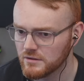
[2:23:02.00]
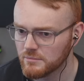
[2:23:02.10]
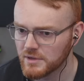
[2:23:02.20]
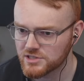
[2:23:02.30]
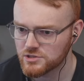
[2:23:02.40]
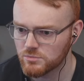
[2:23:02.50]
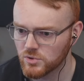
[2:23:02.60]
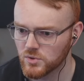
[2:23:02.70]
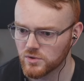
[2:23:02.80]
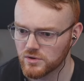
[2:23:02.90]
much
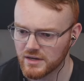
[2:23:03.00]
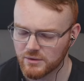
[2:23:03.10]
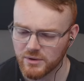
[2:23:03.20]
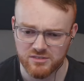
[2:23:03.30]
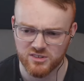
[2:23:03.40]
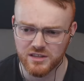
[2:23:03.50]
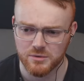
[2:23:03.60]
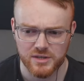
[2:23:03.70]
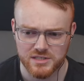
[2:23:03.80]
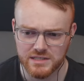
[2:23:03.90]
more. Like, we haven't really
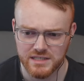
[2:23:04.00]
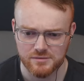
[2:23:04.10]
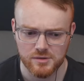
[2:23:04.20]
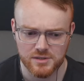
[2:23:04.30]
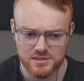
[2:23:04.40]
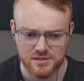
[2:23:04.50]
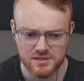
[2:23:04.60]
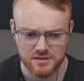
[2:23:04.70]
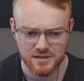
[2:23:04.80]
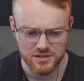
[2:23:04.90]
been watching T V recently.
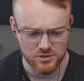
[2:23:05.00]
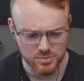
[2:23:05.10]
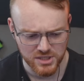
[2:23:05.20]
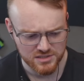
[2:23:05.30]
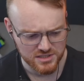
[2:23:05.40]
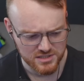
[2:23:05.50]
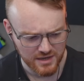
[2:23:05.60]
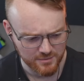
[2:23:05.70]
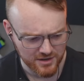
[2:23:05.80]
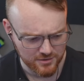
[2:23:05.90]
A new book just
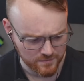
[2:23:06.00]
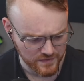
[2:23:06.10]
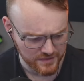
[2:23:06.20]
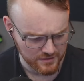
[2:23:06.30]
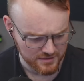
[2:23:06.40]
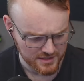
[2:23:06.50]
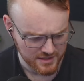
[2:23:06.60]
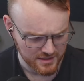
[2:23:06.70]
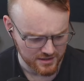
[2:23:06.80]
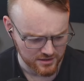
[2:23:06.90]
came out
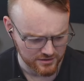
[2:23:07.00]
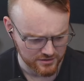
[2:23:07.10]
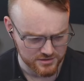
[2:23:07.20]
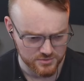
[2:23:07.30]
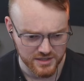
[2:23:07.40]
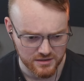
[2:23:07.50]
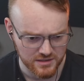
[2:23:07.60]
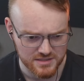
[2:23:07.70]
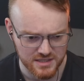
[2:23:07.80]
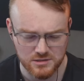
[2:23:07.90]
uh, earlier this week that
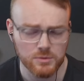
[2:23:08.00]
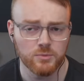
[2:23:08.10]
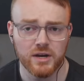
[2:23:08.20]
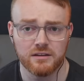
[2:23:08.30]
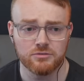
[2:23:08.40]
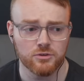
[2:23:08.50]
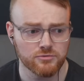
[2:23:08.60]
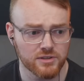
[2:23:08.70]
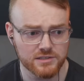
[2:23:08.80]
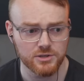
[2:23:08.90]
Sid has been waiting for for
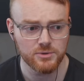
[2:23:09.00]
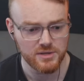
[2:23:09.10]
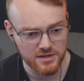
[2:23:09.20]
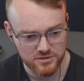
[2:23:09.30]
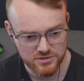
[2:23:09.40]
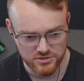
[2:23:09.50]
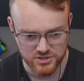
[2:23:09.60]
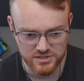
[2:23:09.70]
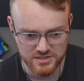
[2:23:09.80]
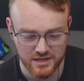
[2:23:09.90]
like two years. So
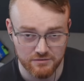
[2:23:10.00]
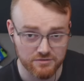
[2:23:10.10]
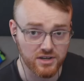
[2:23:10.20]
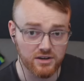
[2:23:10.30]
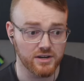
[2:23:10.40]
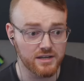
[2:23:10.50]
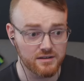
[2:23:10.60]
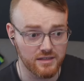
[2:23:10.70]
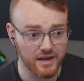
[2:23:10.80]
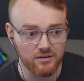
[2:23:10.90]
she's like very
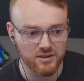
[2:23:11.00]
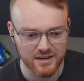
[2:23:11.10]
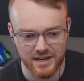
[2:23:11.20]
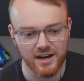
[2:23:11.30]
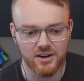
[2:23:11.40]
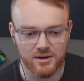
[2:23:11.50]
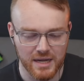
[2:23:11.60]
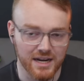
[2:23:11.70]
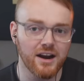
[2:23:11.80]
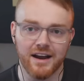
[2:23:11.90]
into that right now. And I'm
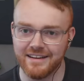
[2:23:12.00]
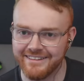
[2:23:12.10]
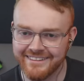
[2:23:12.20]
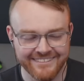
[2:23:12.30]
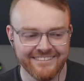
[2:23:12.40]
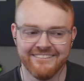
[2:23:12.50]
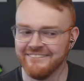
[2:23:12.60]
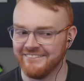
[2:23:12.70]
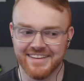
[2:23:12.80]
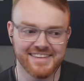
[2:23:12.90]
like, all right,
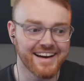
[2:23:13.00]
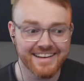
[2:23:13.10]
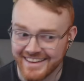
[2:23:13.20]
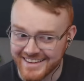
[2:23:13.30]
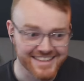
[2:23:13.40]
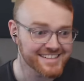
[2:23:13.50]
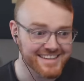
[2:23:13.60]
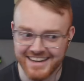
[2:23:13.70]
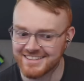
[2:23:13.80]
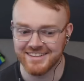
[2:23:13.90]
we'll talk in like six
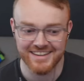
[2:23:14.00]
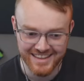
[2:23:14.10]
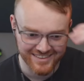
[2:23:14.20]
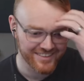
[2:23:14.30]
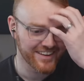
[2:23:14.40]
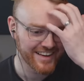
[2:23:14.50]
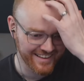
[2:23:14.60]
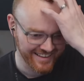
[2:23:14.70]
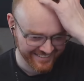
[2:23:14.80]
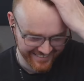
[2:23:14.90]
days when you get through it.
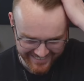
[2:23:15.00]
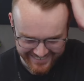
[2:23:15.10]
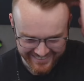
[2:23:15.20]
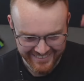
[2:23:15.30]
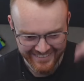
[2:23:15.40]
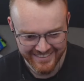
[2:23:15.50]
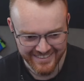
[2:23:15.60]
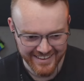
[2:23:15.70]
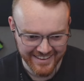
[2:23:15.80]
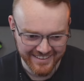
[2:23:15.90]

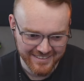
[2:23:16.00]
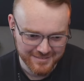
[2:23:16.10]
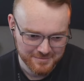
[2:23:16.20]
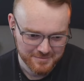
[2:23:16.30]
um,